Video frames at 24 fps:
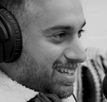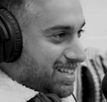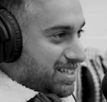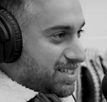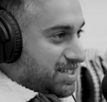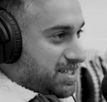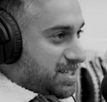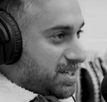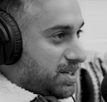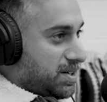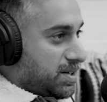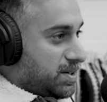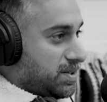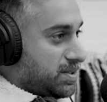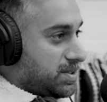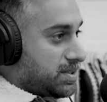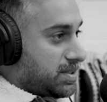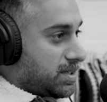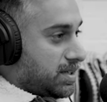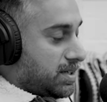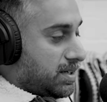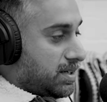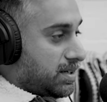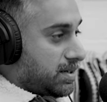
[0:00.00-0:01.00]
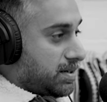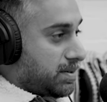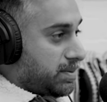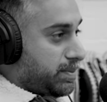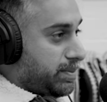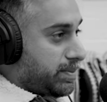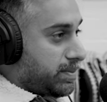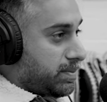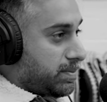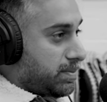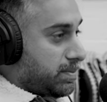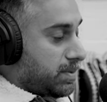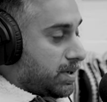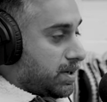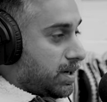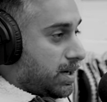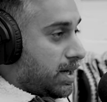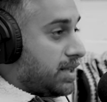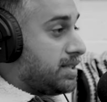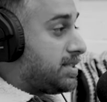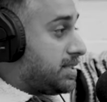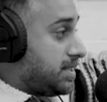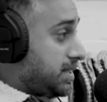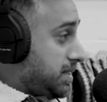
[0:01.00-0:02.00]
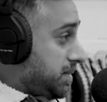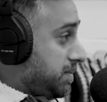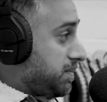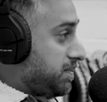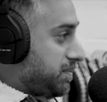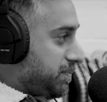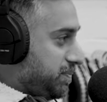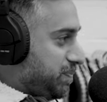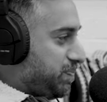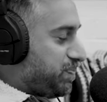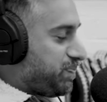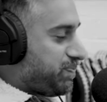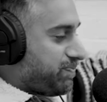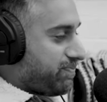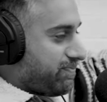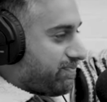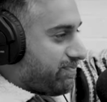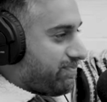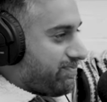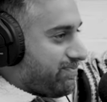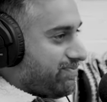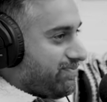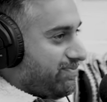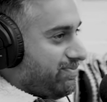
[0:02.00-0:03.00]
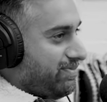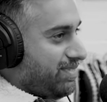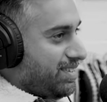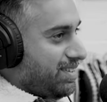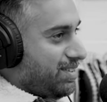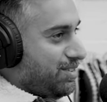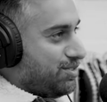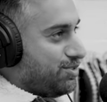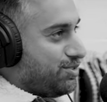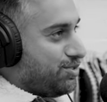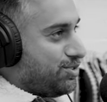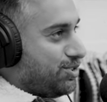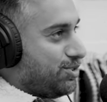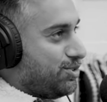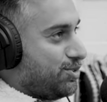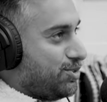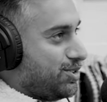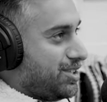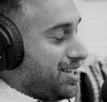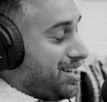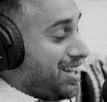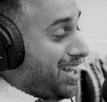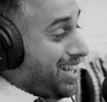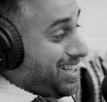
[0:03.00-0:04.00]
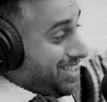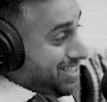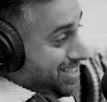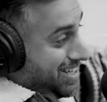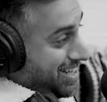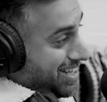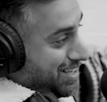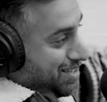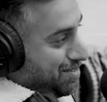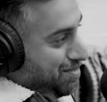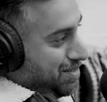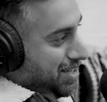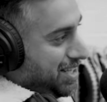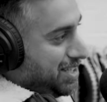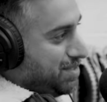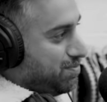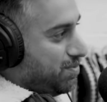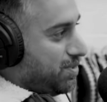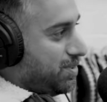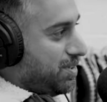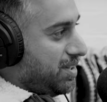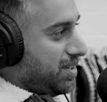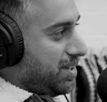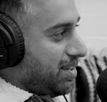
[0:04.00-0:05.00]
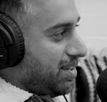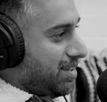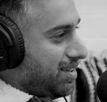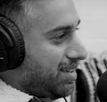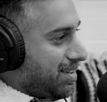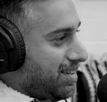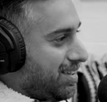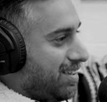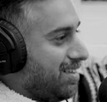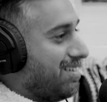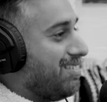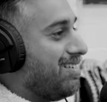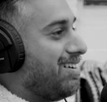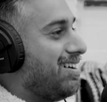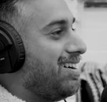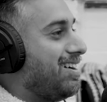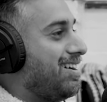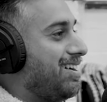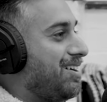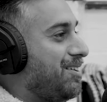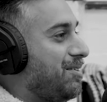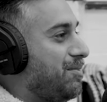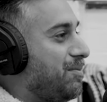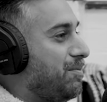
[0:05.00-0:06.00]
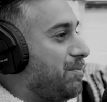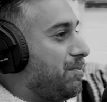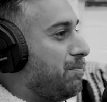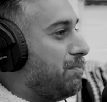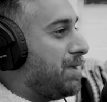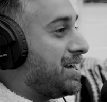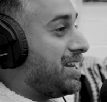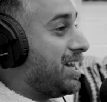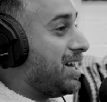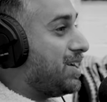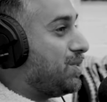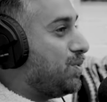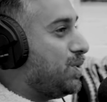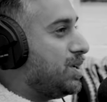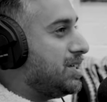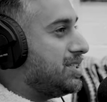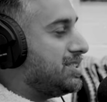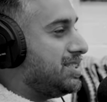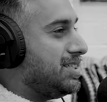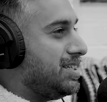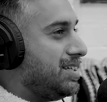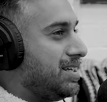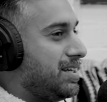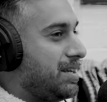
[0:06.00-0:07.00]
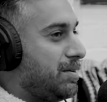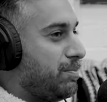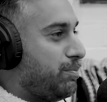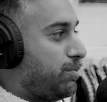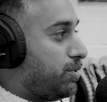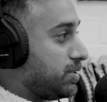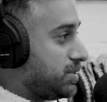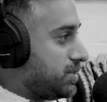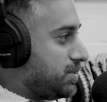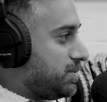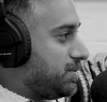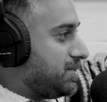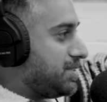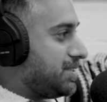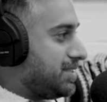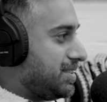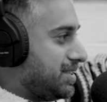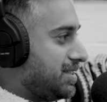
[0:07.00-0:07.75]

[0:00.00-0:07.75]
she goes, "I'll see." So the next day, next morning, my dad was in Brussels